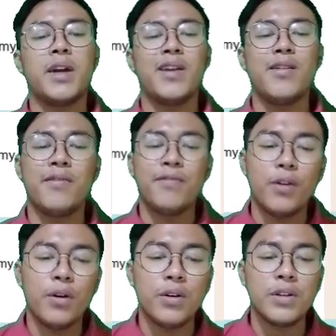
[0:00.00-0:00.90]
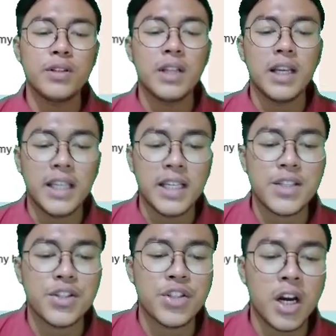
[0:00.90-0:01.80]
my phone
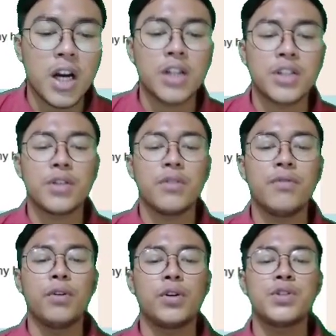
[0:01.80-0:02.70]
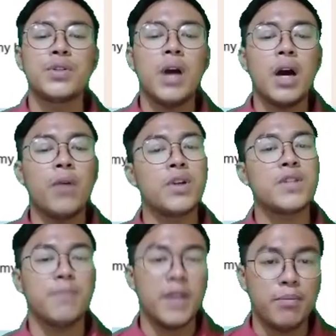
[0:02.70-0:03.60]
is charged for 2
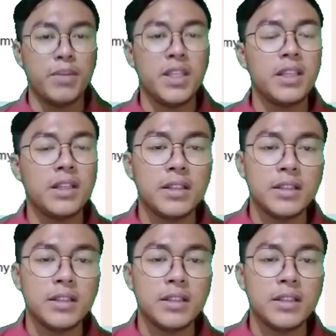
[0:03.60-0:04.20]
hours by me.